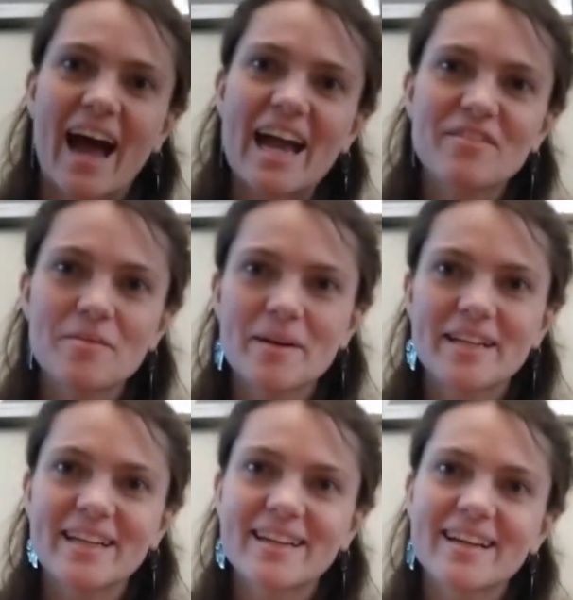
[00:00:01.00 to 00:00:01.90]
Hi
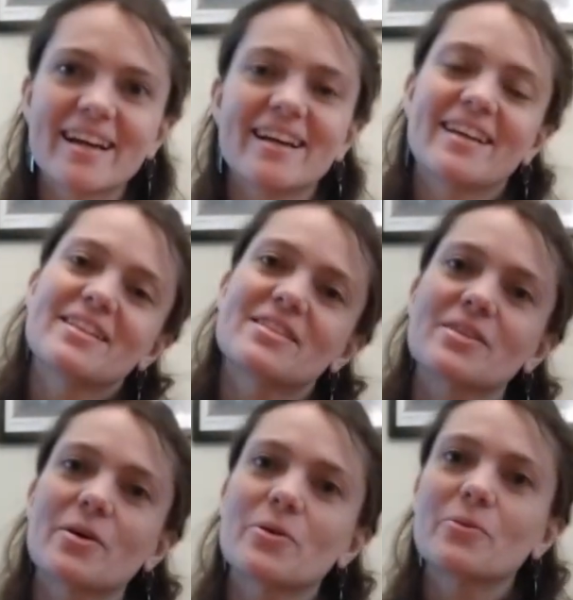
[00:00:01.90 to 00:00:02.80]
everybody!
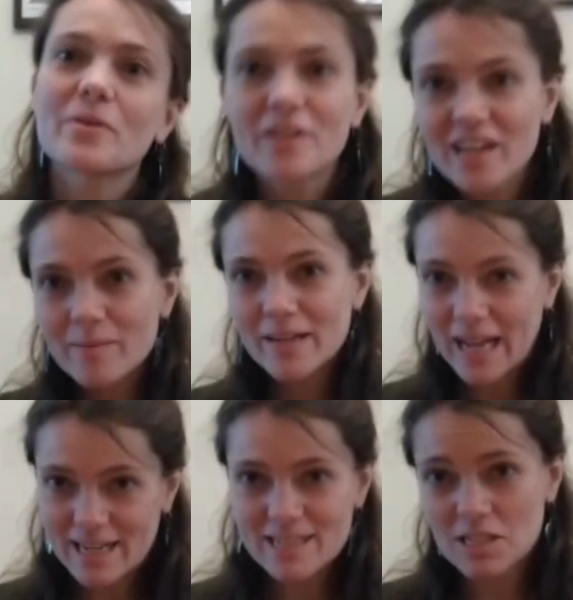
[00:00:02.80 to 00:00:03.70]
So we're learning
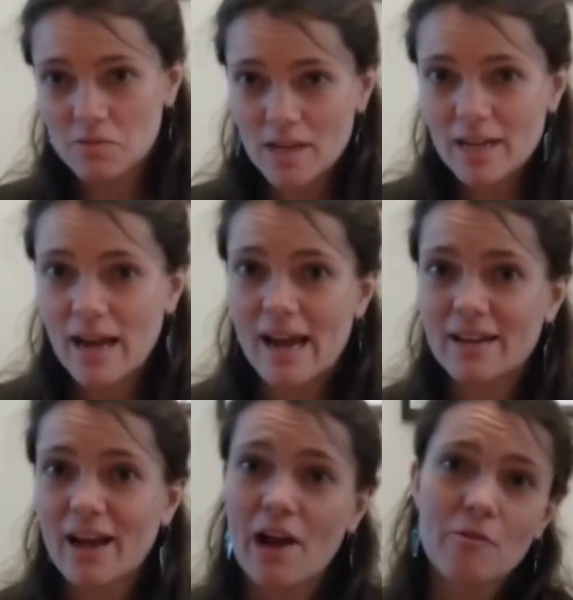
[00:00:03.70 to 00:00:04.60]
about eggs this week,
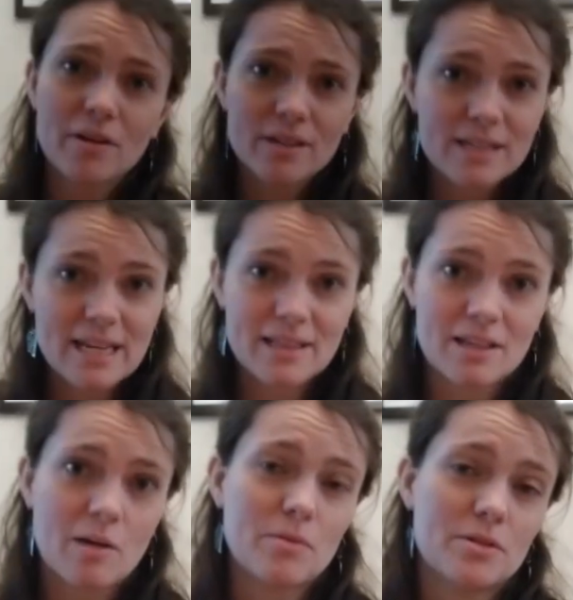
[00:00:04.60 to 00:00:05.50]
and I wanted to take
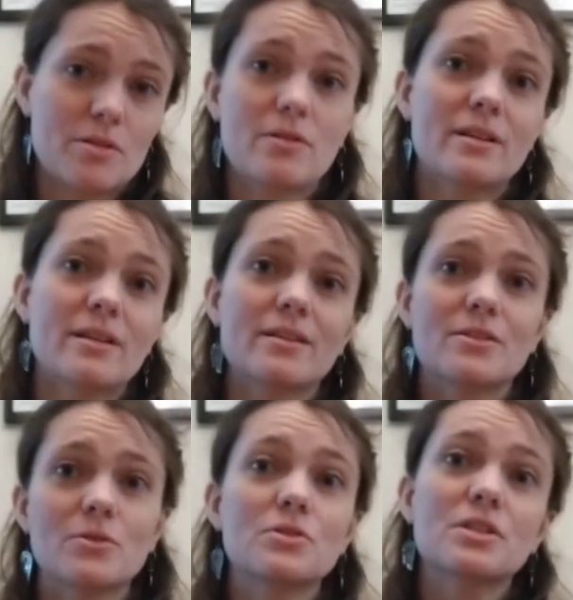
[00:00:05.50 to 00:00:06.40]
the opportunity
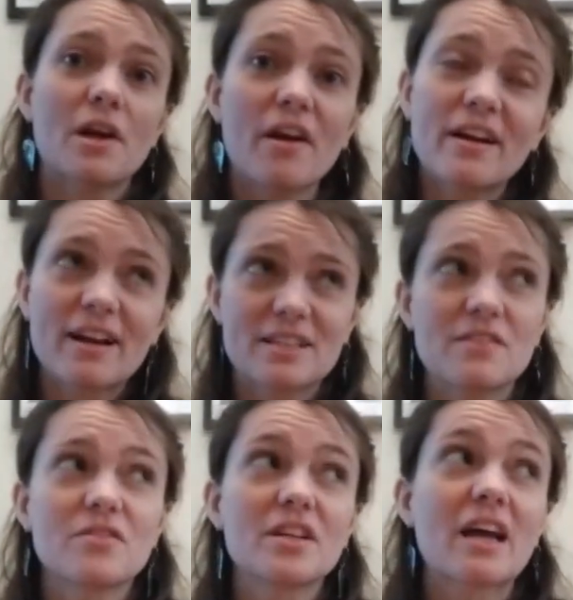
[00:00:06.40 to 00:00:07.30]
to share an
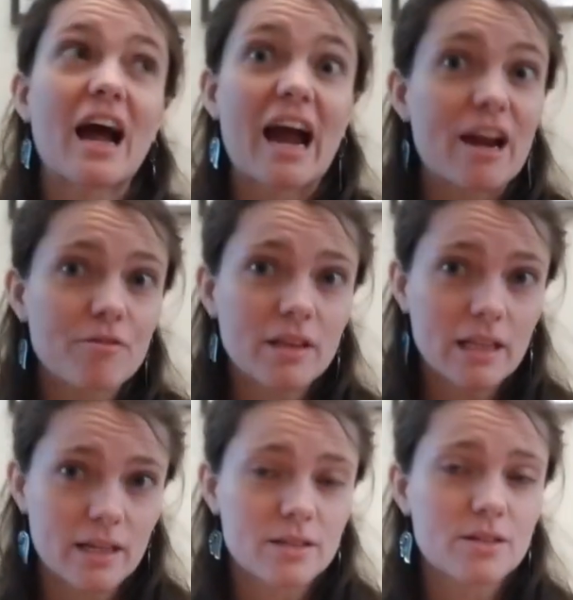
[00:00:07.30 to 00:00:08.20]
activity I really
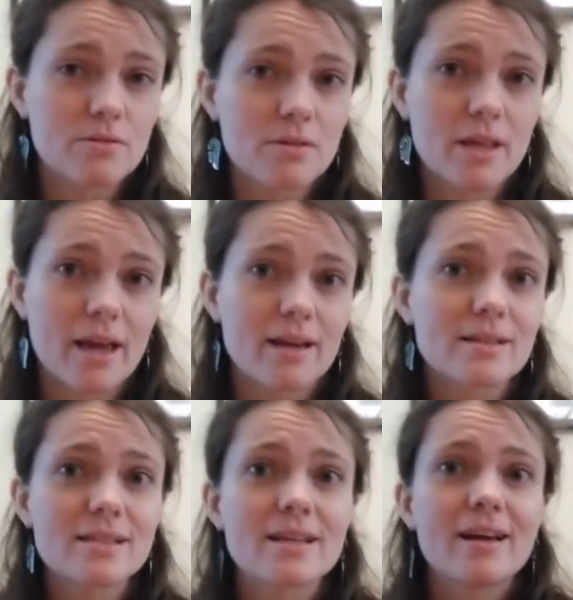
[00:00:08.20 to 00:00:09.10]
like to do with
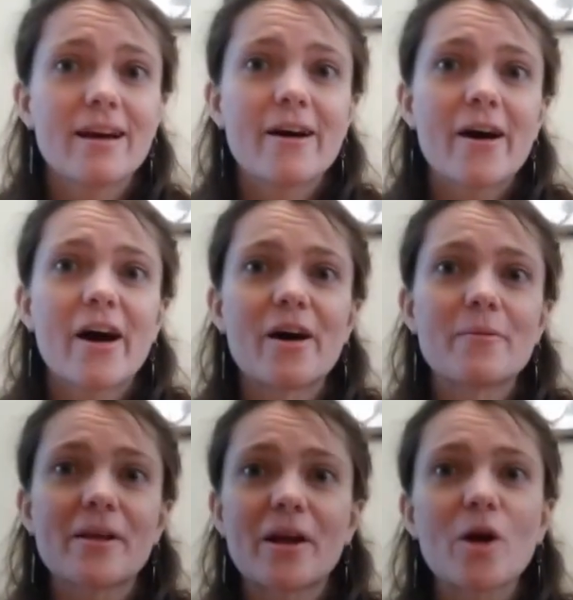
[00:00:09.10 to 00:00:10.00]
eggs,
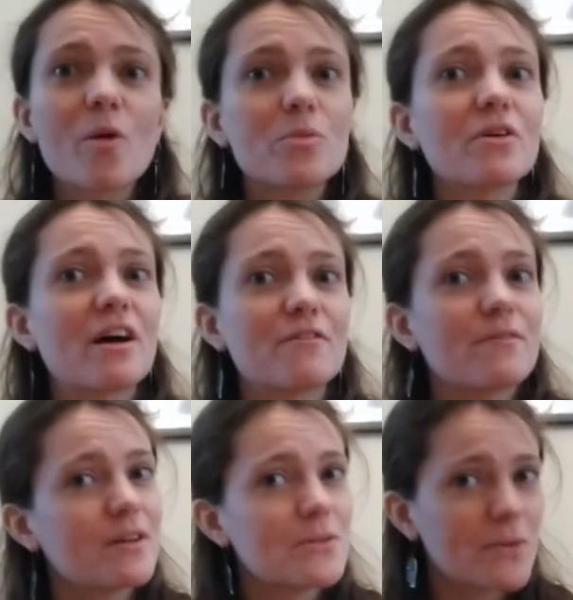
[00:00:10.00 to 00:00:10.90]
and I hope you'll have
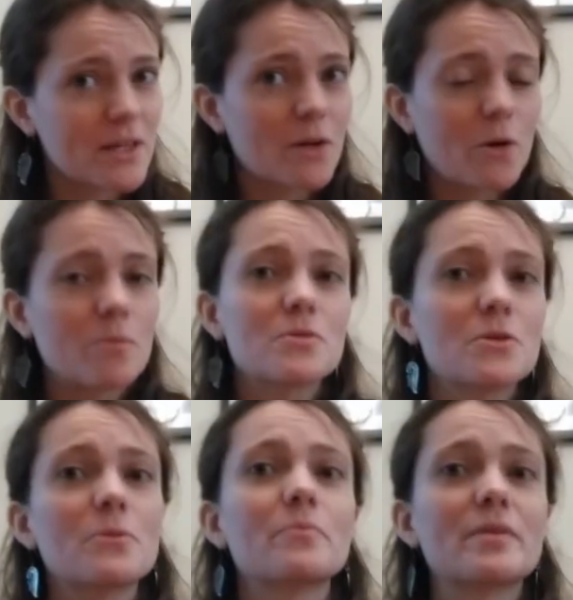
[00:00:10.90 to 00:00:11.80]
fun doing it at home
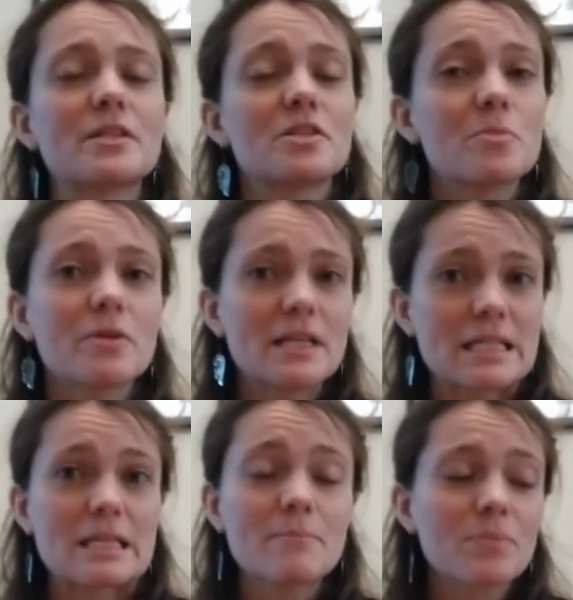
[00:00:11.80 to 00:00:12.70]
too. It's super
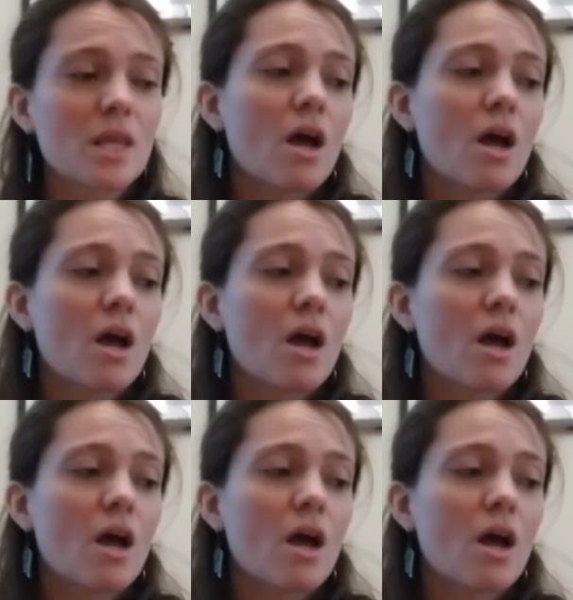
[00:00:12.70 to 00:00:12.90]
easy.